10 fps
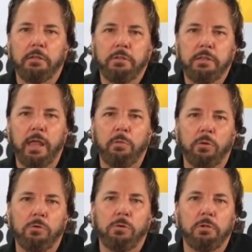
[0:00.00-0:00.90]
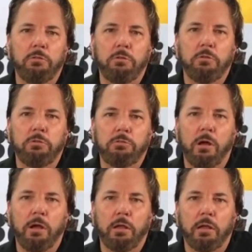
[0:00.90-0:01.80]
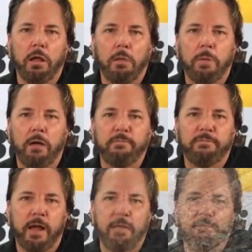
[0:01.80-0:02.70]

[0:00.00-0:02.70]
and today we're going to talk about 5